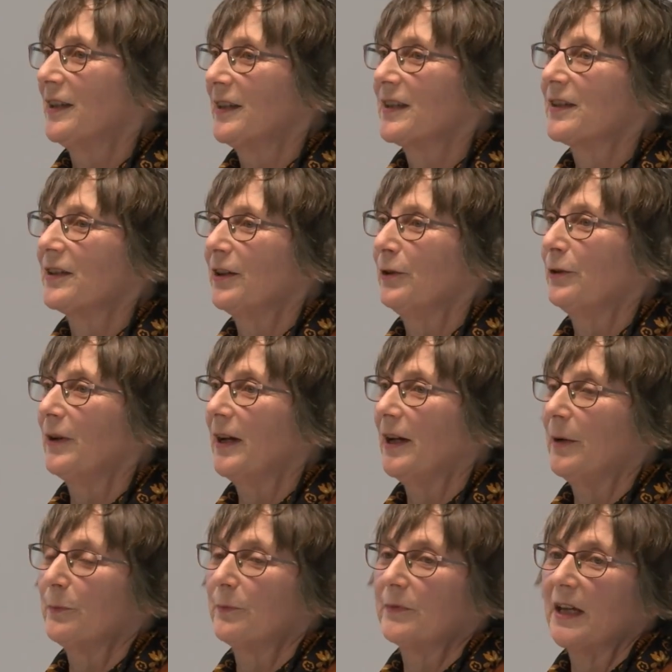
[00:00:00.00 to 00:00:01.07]
So
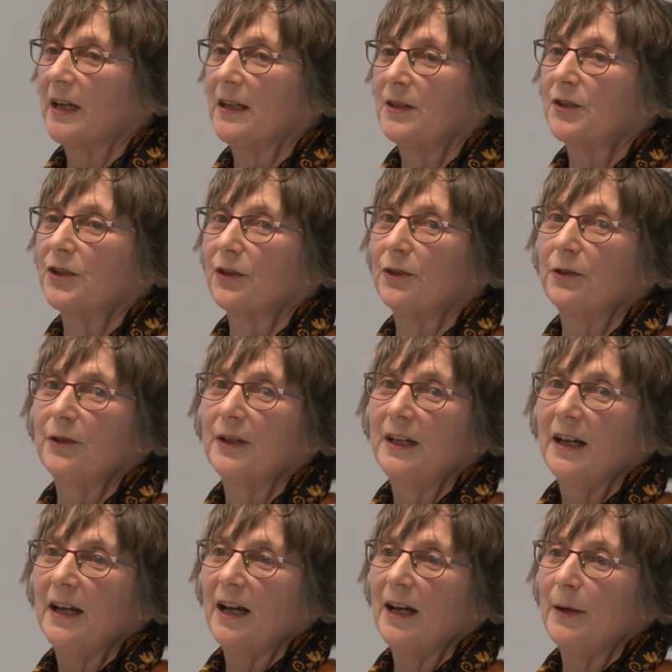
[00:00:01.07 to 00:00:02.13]
keen to
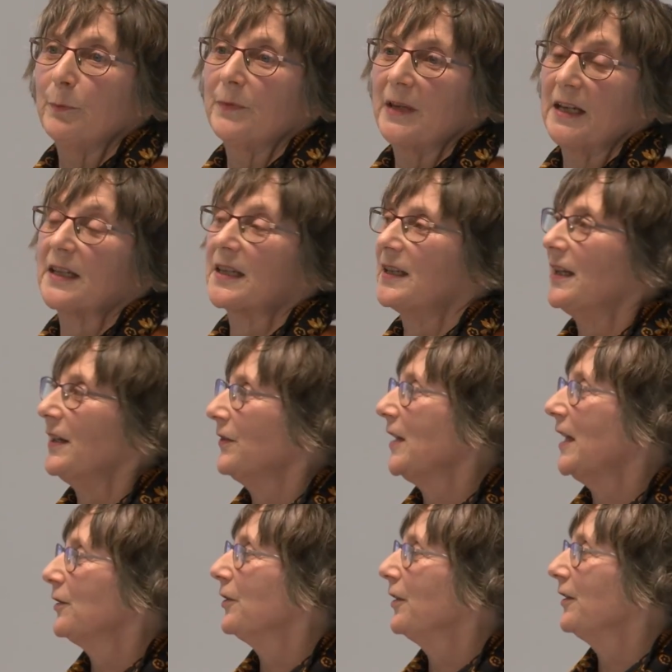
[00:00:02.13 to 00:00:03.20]
extend
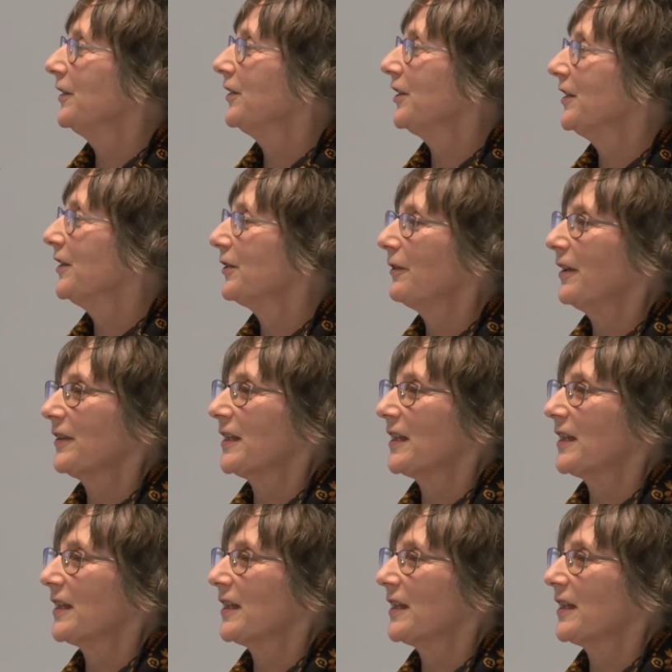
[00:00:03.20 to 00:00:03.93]
that knowledge into other